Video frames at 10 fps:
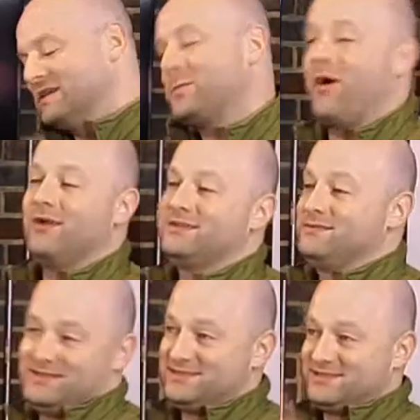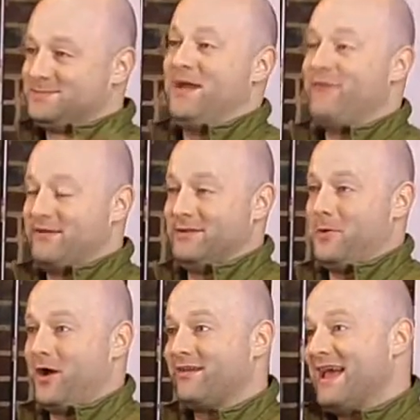best part, this is my favorite
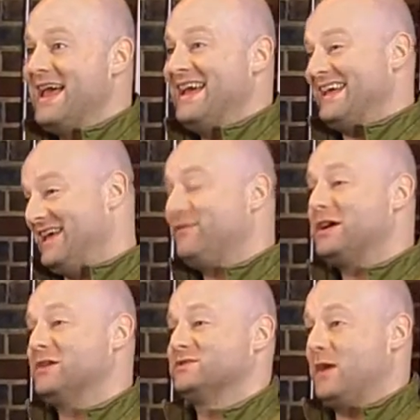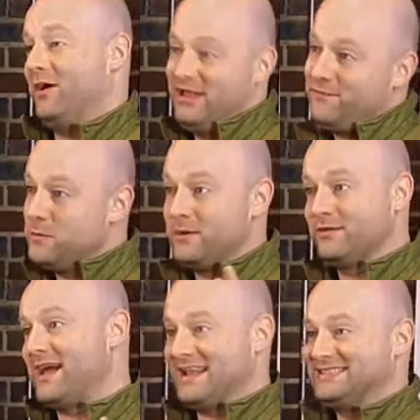part, if it goes well, if you
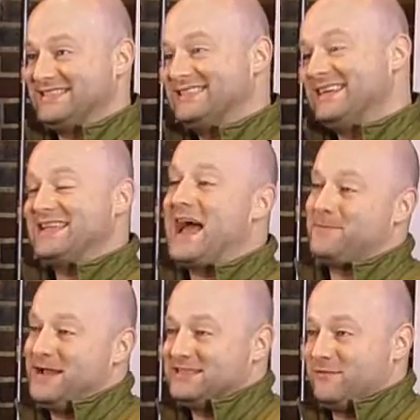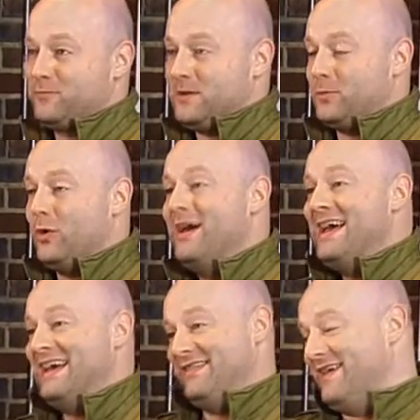build that existing database of people,
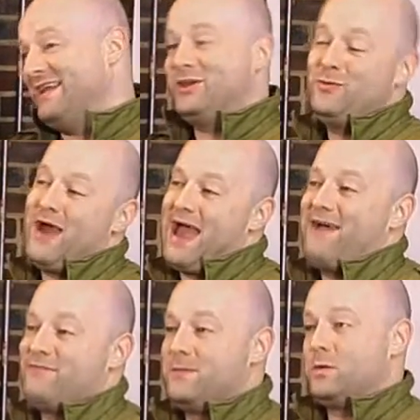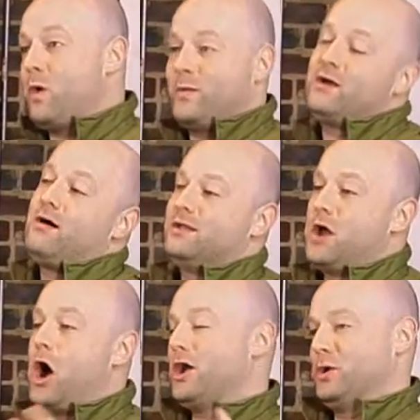then you have them in what we call
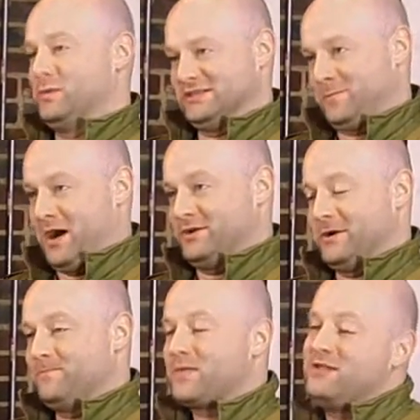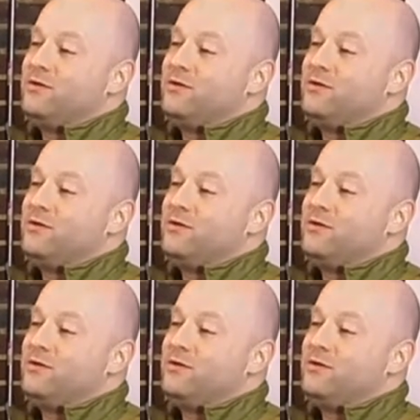an autoresponder.